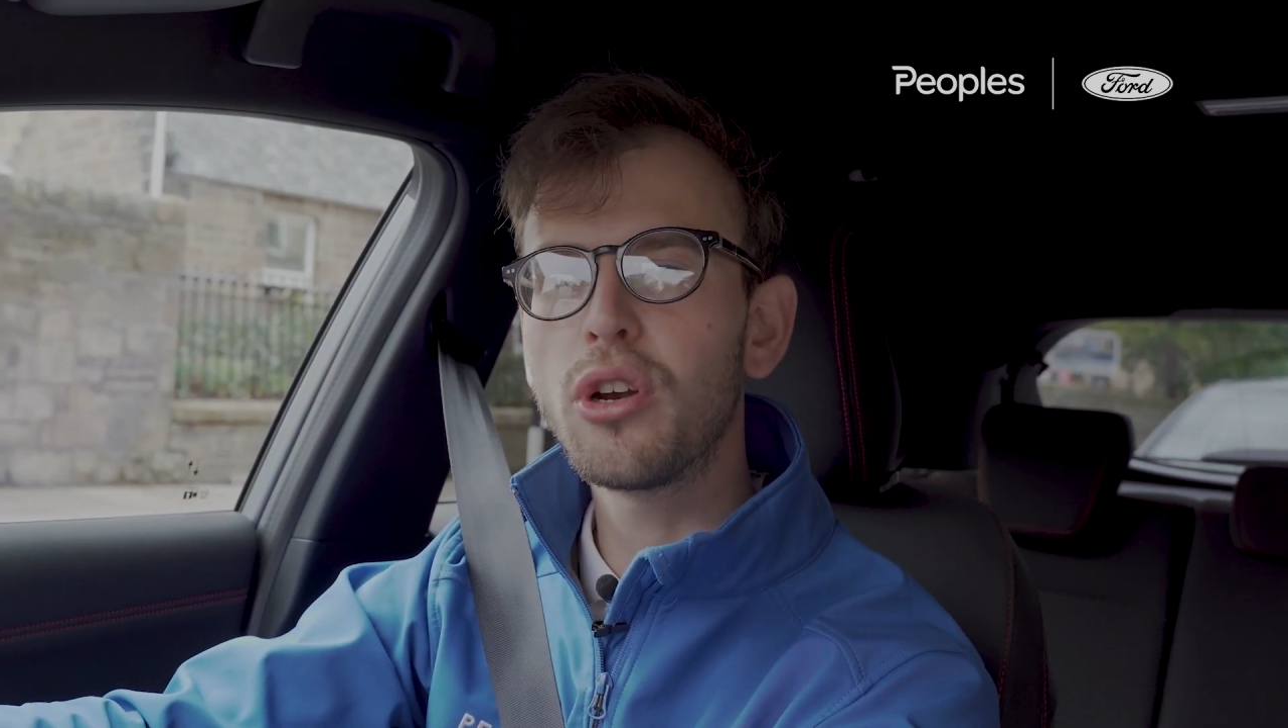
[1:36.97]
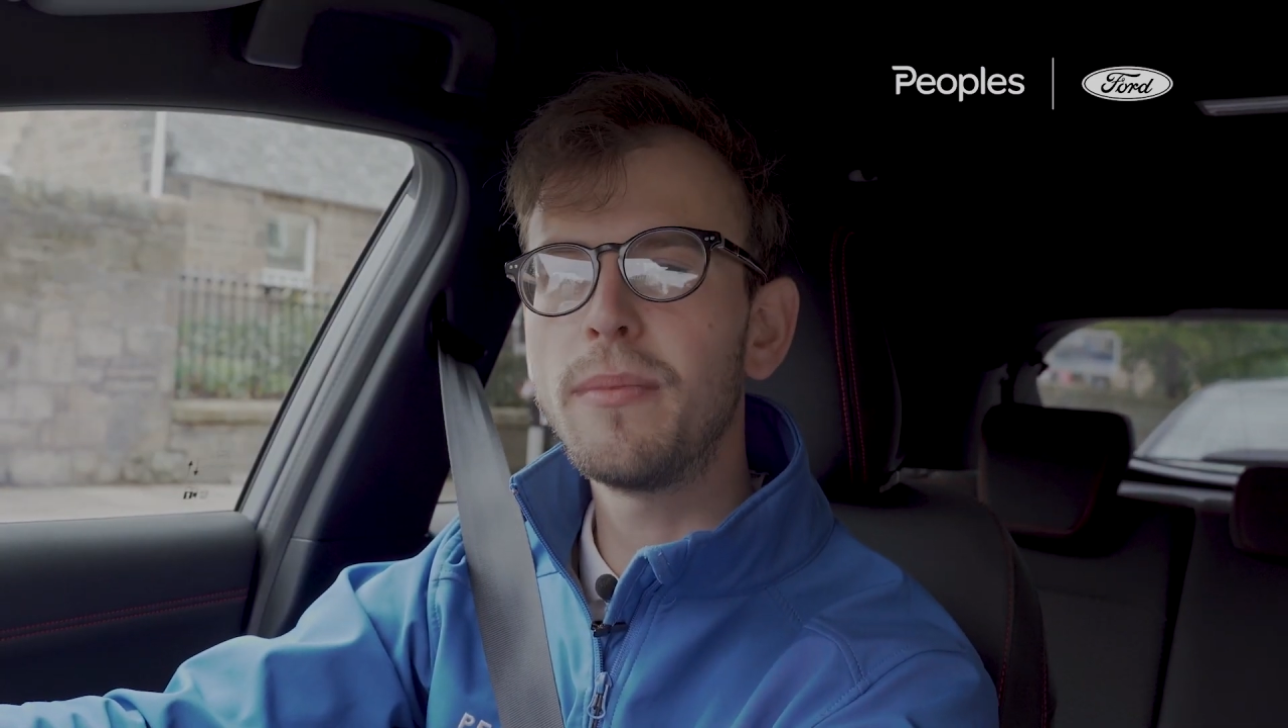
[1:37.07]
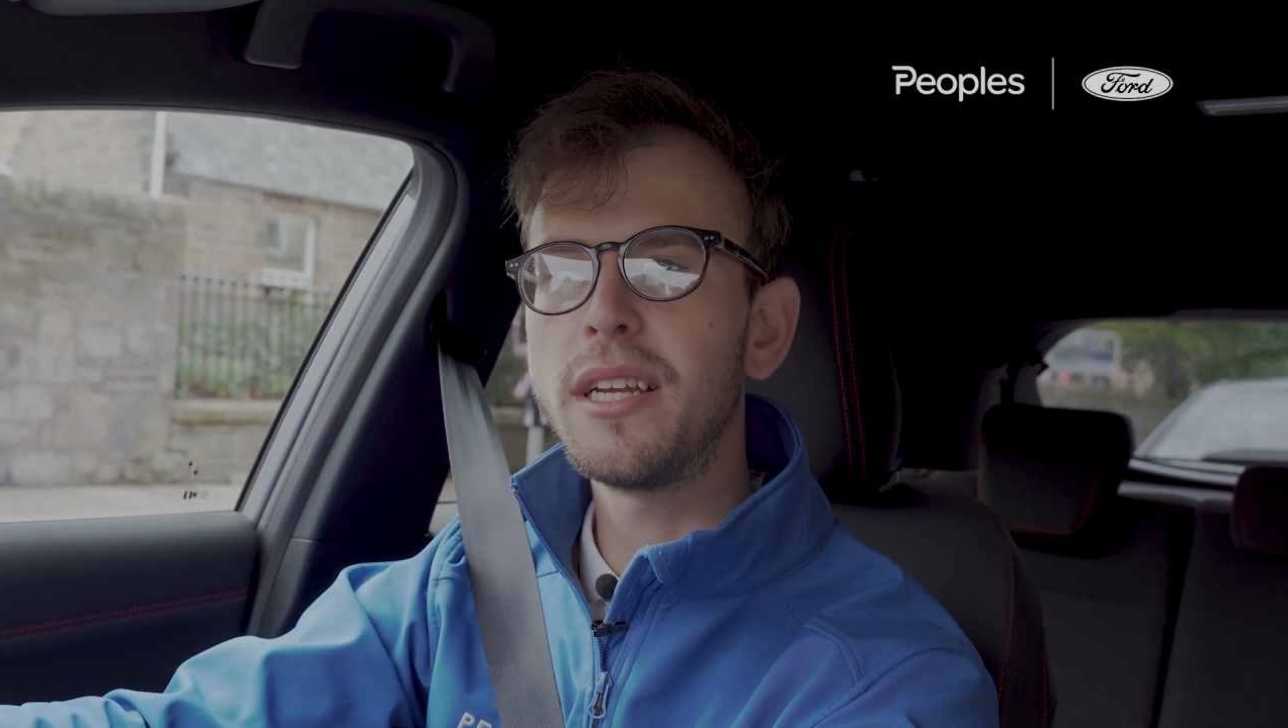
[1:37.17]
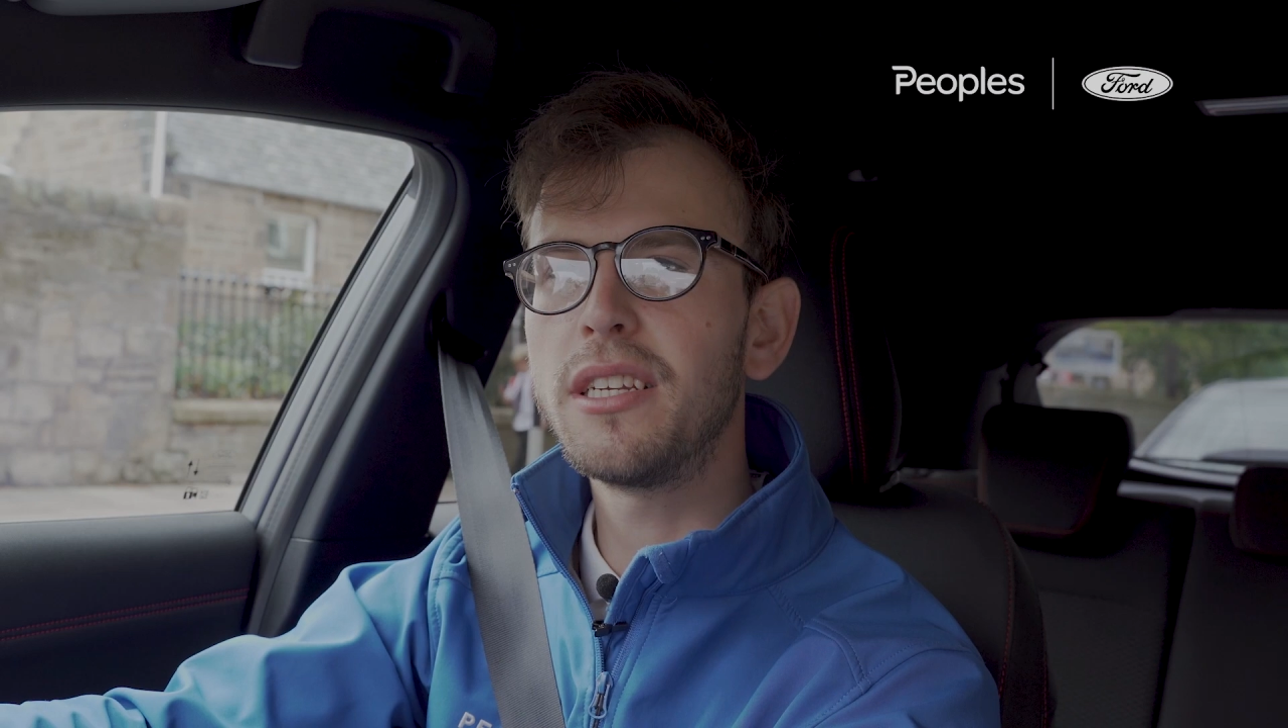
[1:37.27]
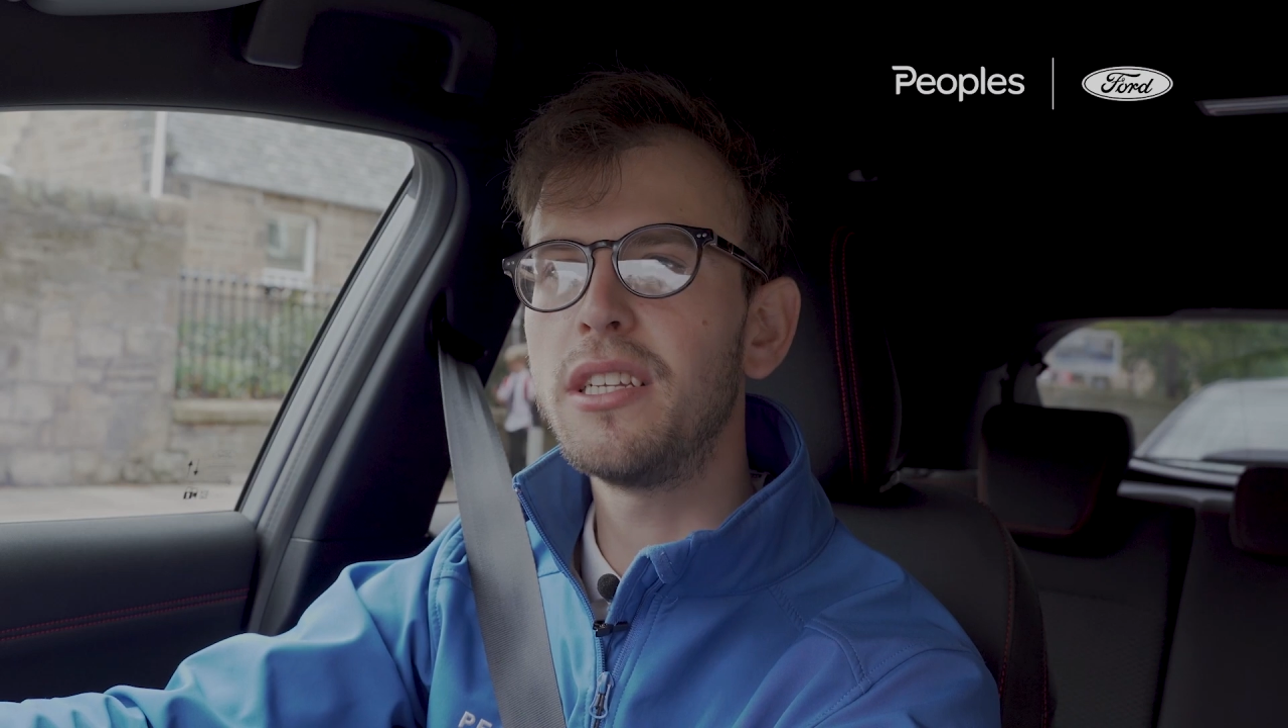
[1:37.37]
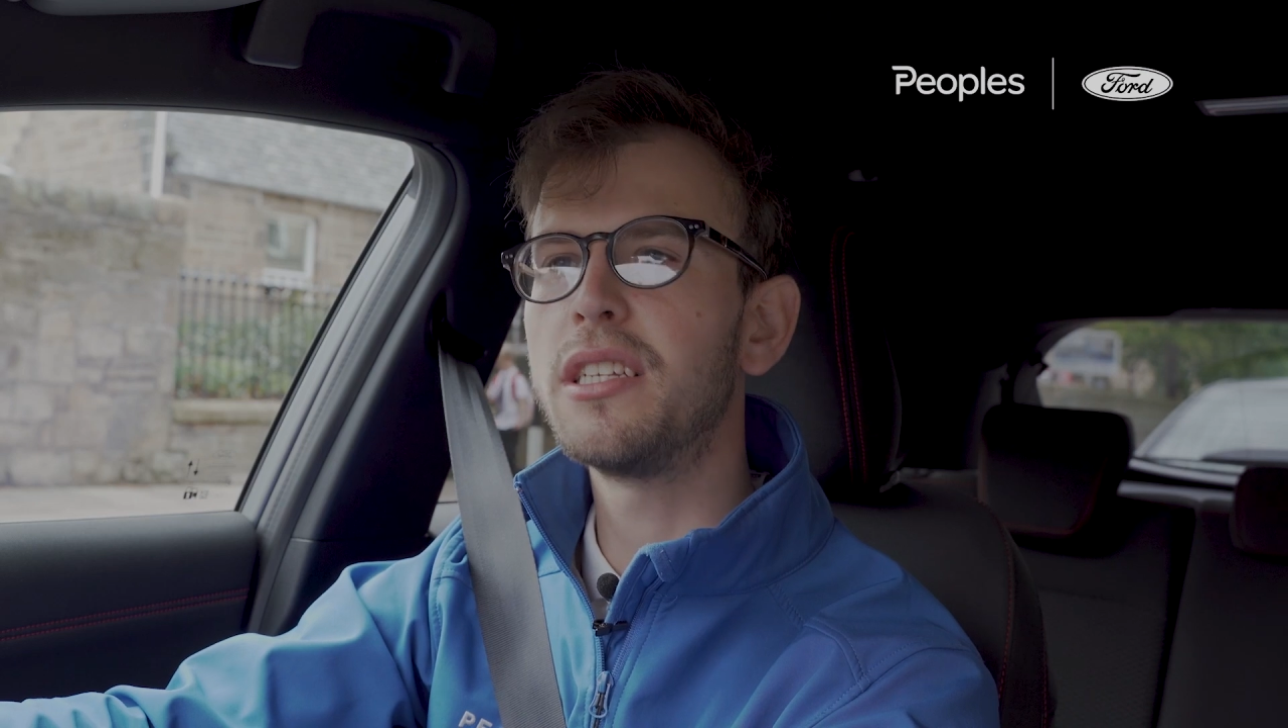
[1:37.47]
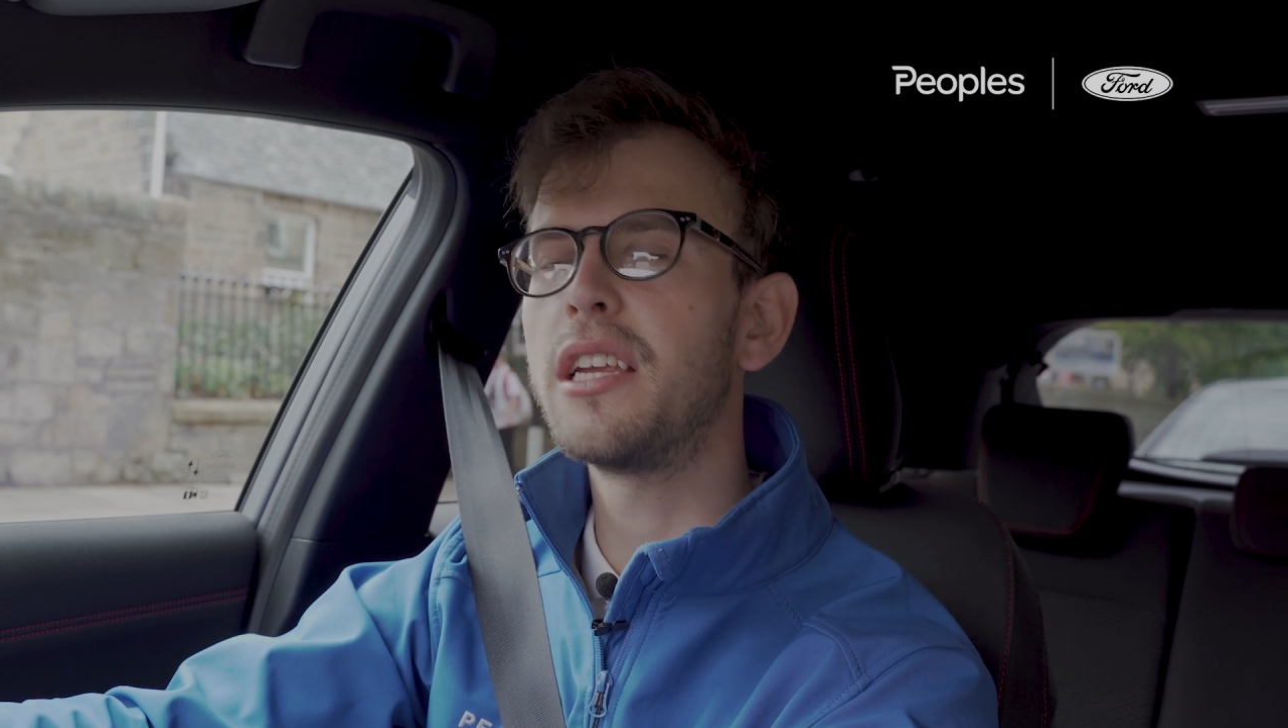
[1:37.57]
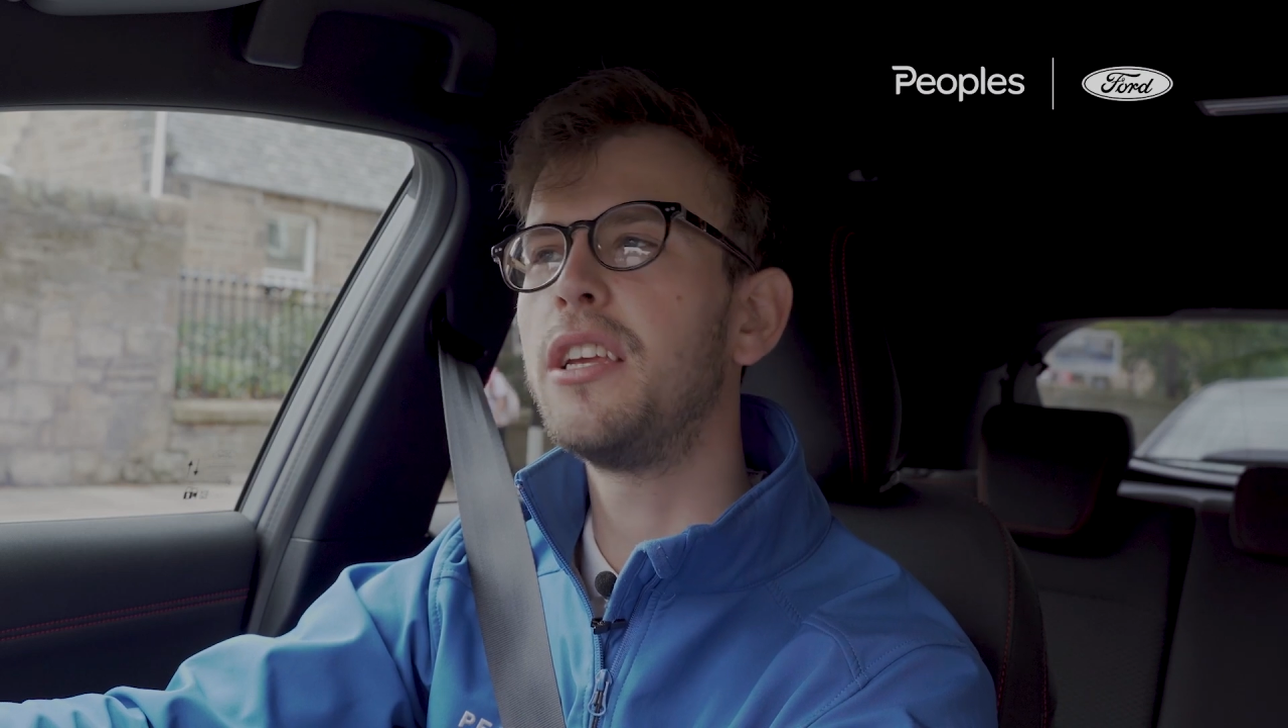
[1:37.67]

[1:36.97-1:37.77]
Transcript: emissions,